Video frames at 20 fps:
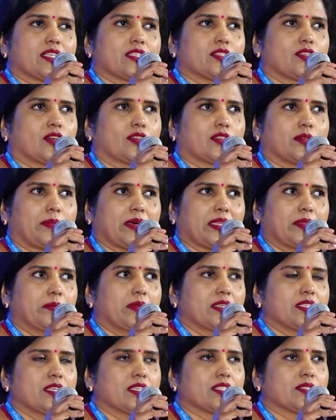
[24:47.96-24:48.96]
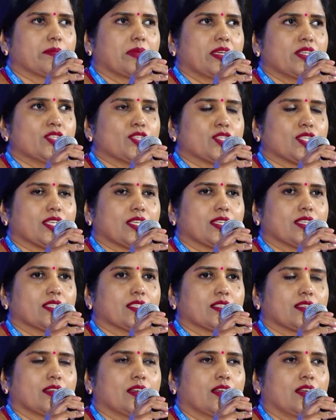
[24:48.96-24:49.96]
Dr. Padmaja has mentioned,
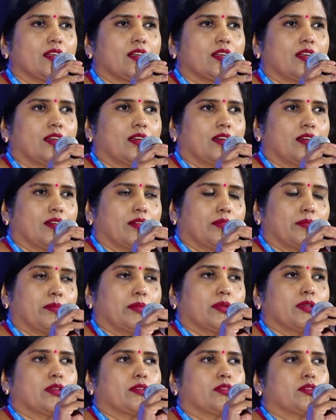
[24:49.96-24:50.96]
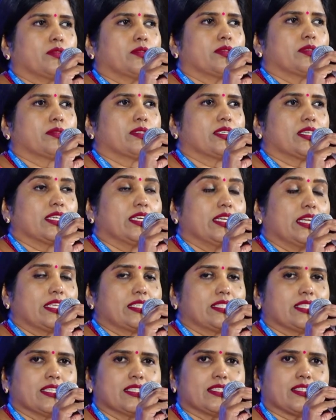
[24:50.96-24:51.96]
to a certain
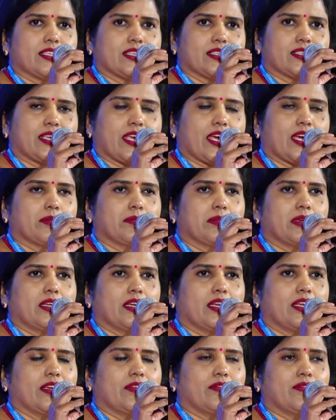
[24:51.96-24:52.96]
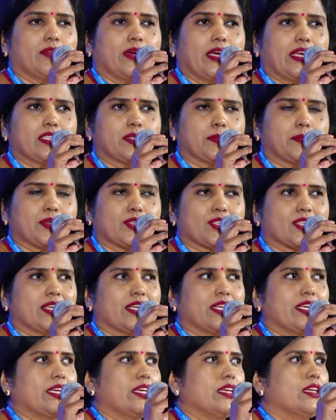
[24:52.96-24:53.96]
extent, stress can be relieved, especially
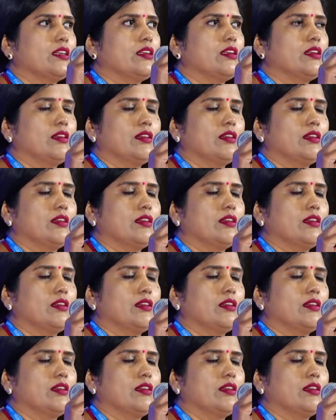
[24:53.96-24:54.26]
in